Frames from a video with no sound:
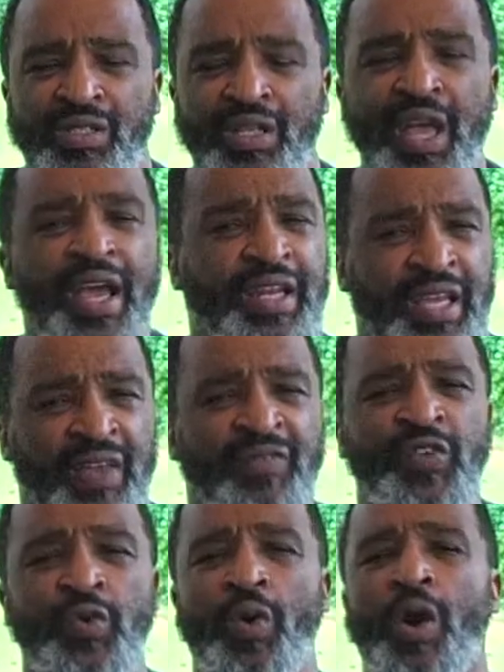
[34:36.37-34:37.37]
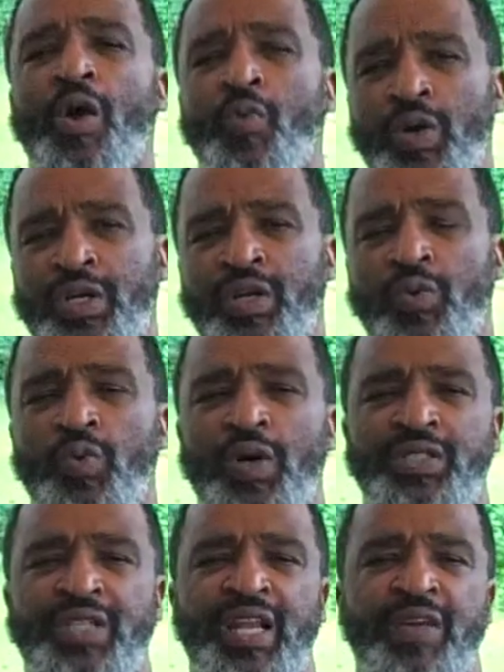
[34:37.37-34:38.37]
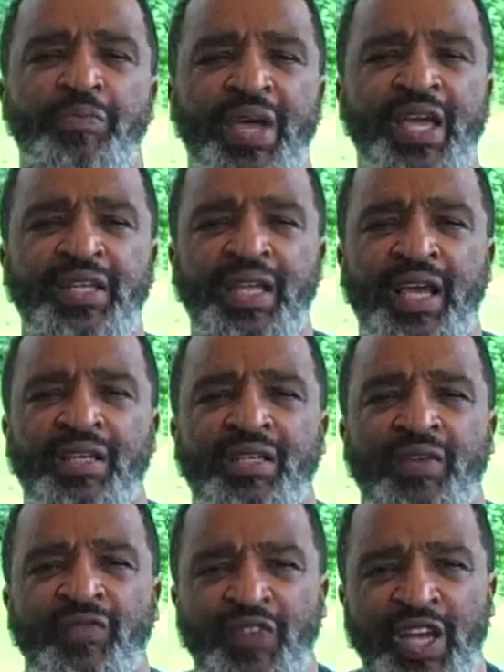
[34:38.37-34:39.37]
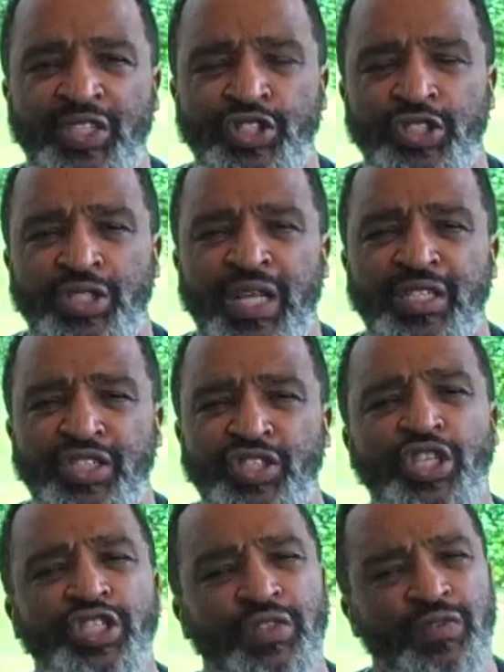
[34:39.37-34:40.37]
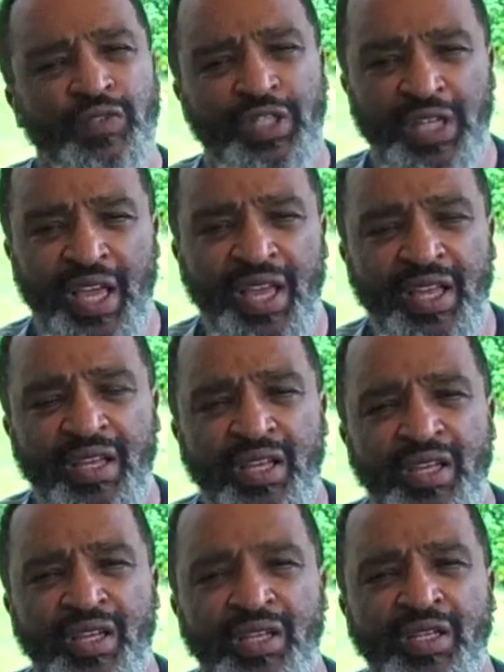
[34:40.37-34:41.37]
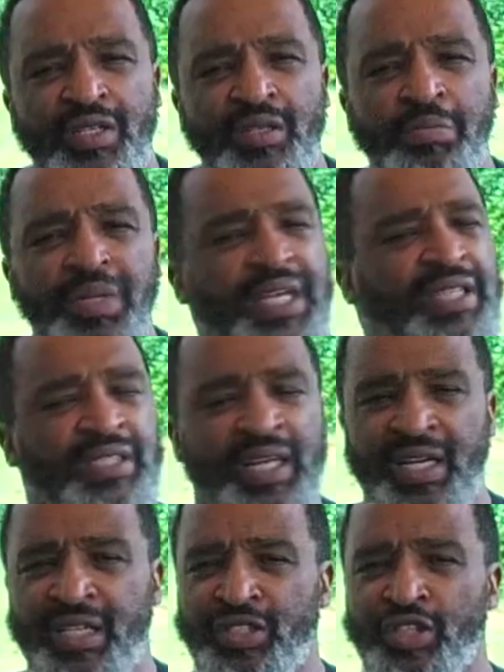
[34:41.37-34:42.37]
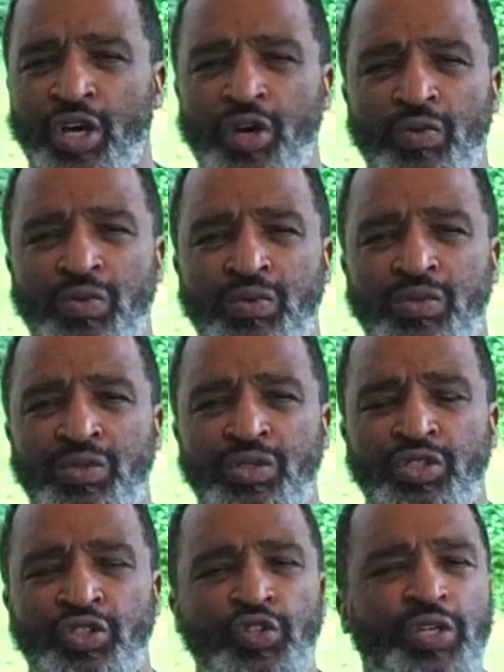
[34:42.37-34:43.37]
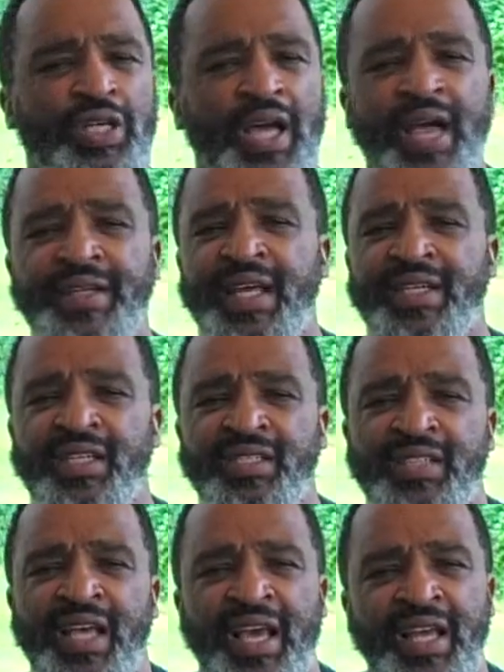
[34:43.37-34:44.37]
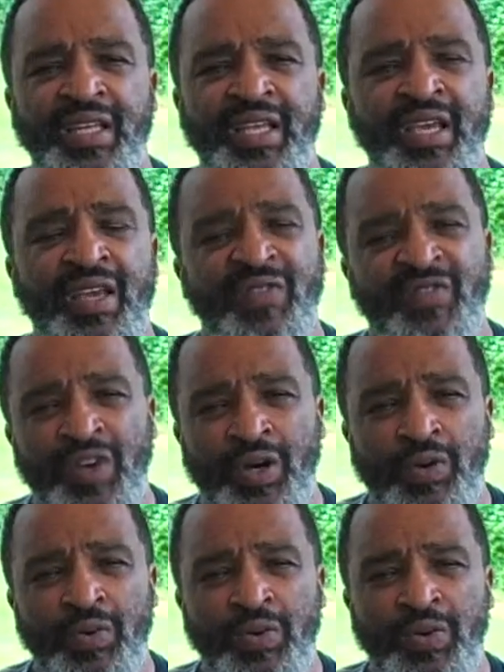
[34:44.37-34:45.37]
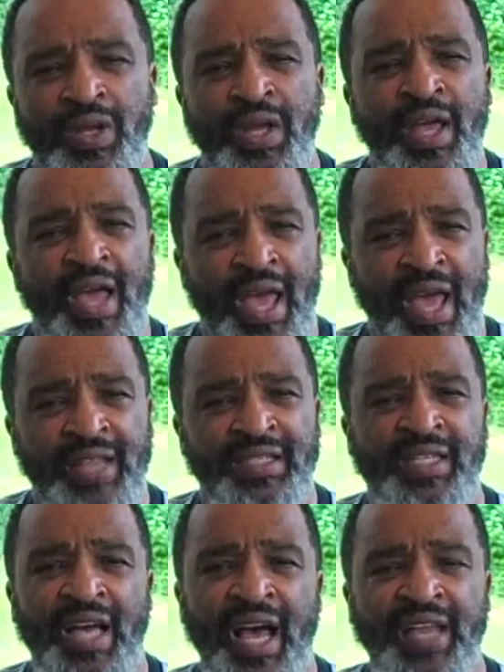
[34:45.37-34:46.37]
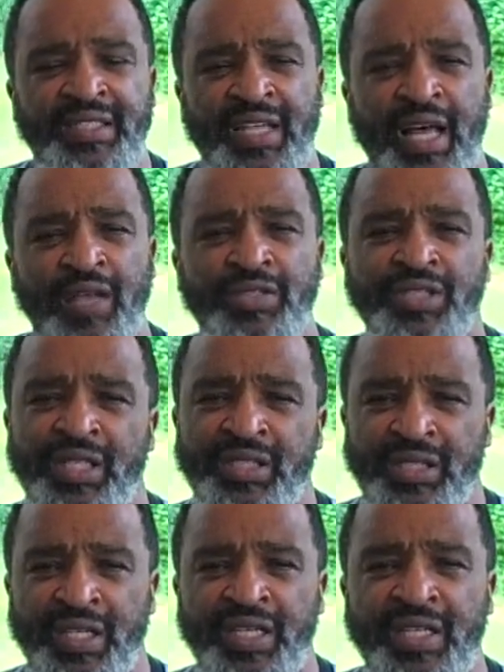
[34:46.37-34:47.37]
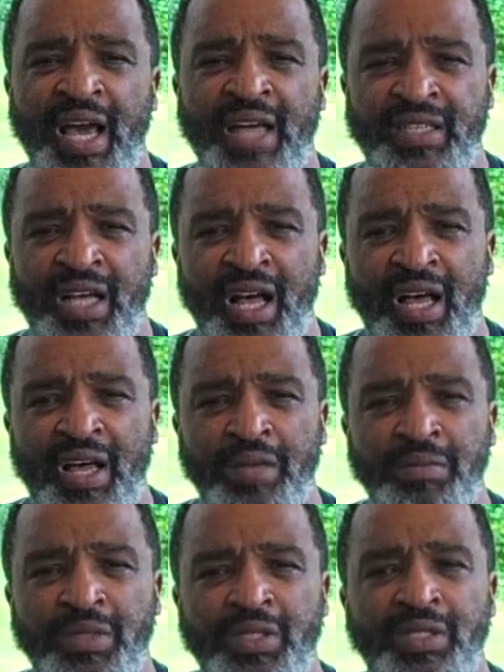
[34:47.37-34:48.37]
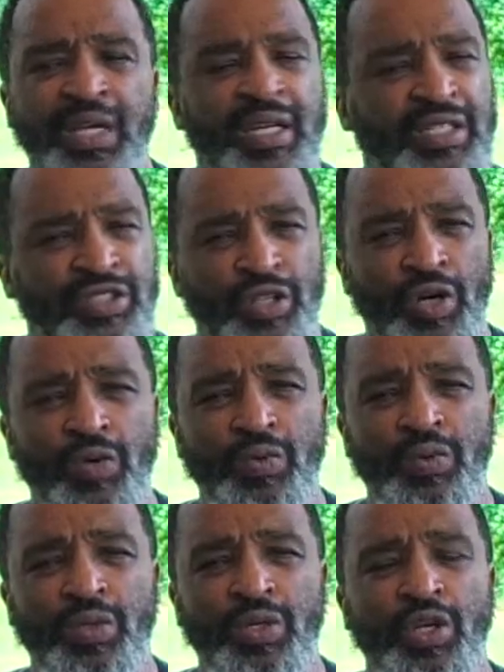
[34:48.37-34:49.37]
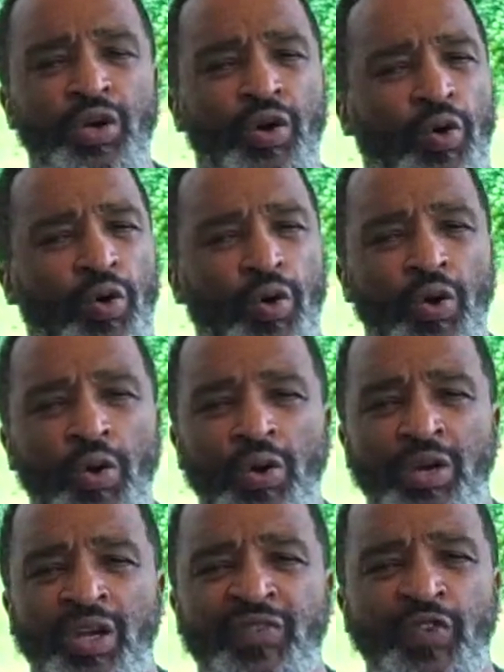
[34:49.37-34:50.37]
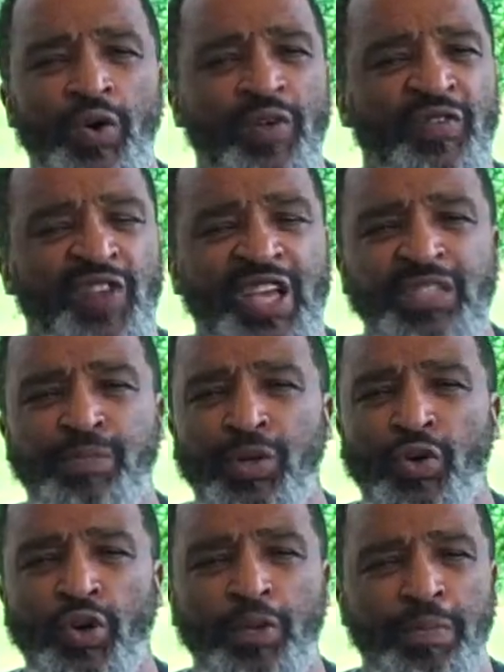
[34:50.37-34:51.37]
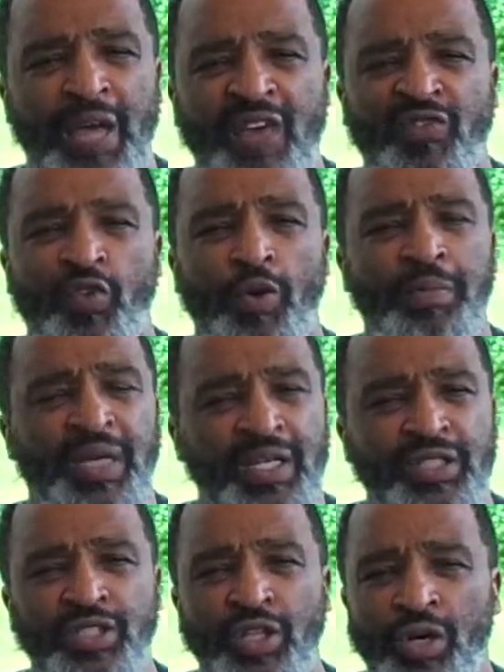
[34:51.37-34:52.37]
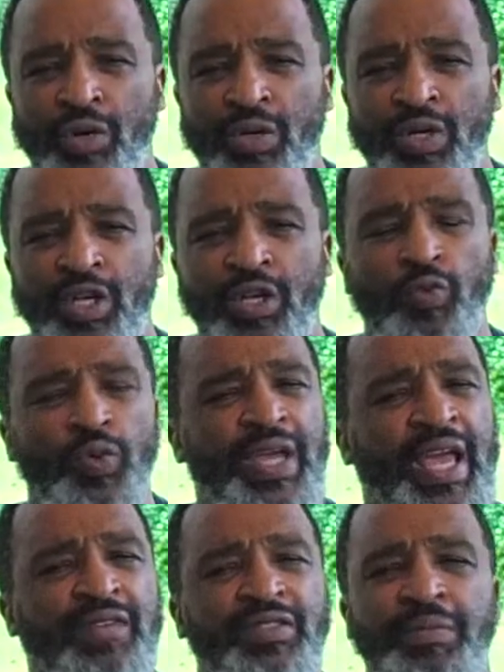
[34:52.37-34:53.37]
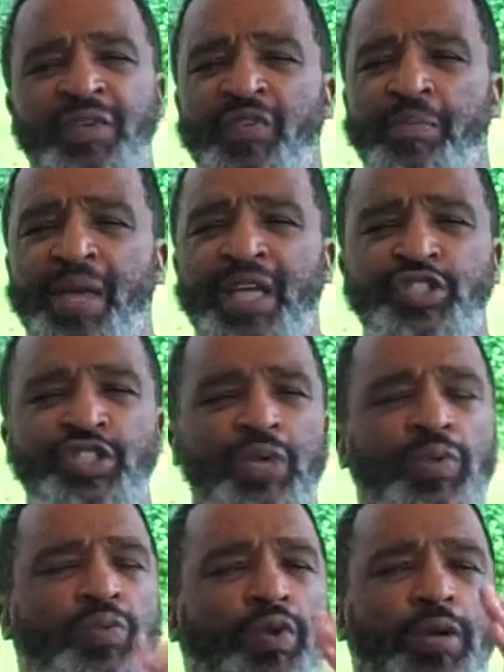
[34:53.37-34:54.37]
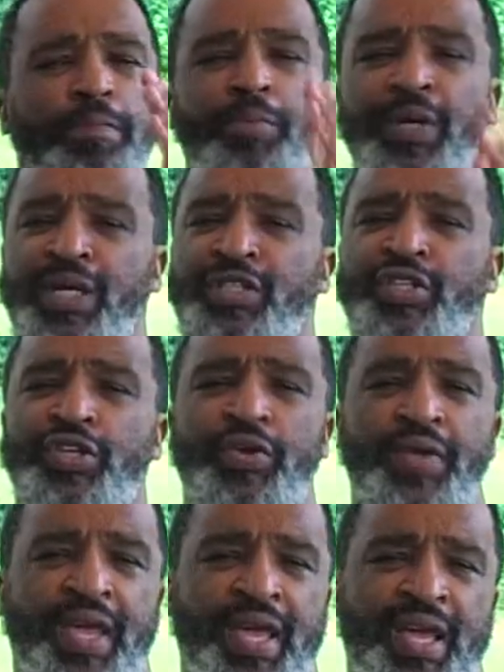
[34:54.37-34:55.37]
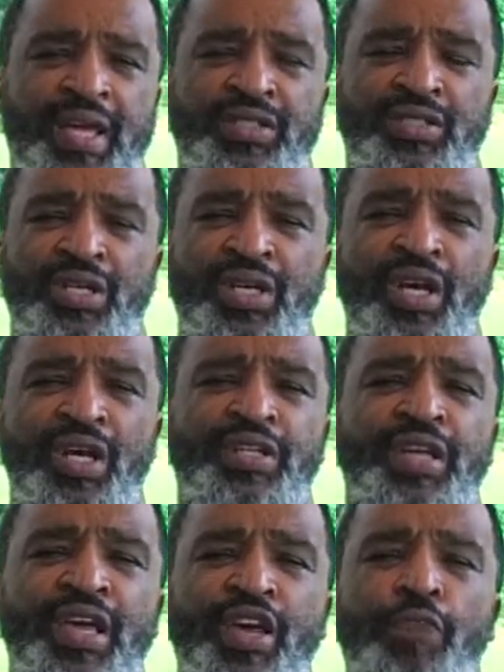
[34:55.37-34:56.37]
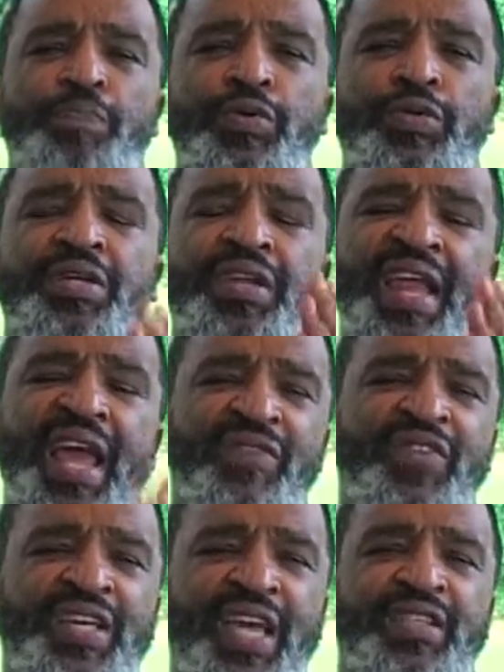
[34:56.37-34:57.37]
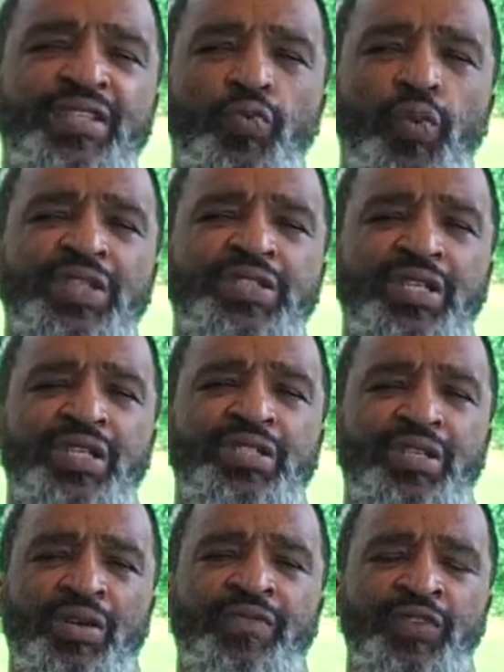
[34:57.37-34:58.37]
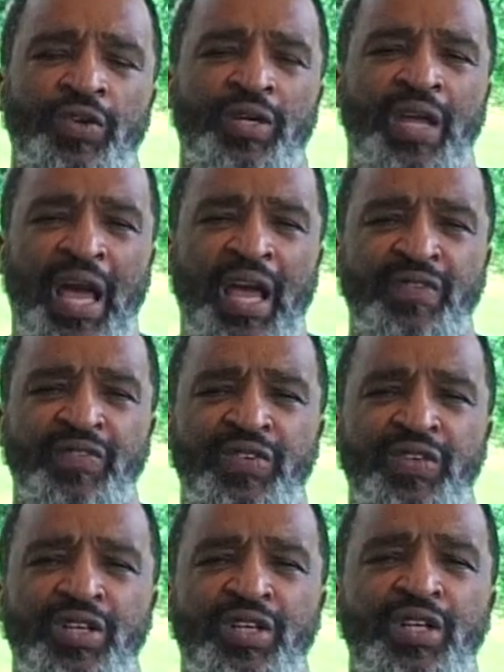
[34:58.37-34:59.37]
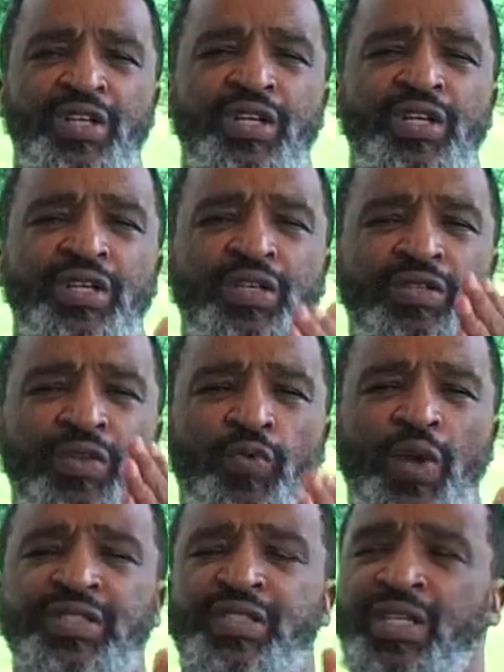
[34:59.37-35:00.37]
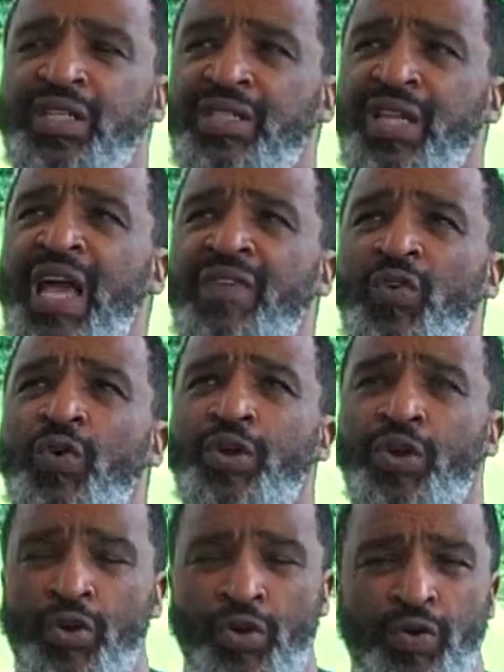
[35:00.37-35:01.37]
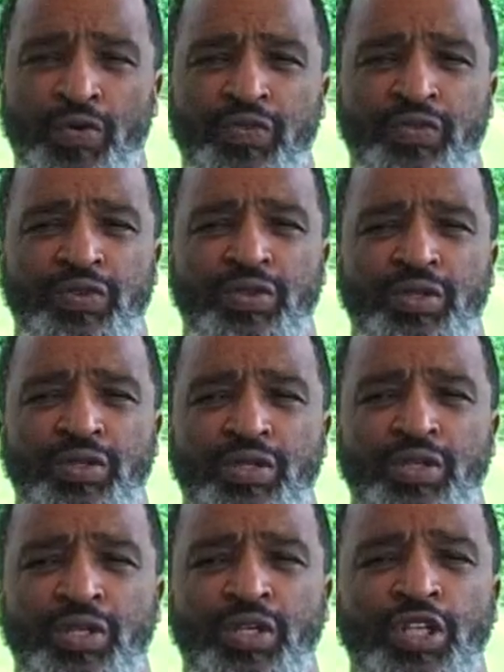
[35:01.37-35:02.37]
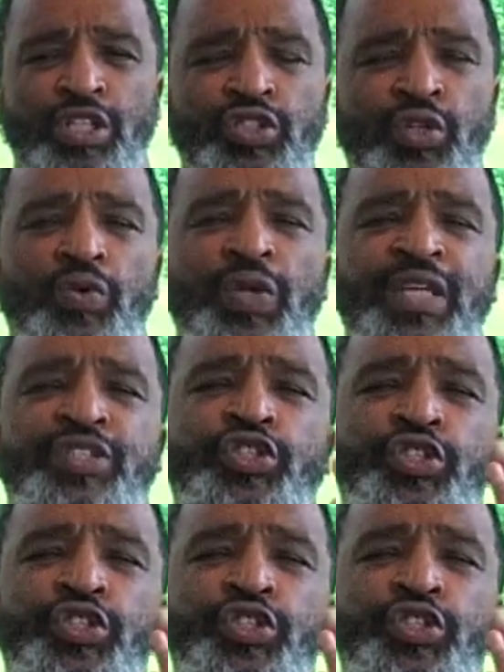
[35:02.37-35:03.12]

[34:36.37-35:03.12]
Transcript: And if you are one of the ones that have made that confession, that decision today, please let us know. You can contact us at info@godshousecc.com. Let us know. Or if you're on Facebook or the platform, let us know. We have some information that we want to put into your hands to help you to navigate the rest of this of your life, the rest of this life on earth, so that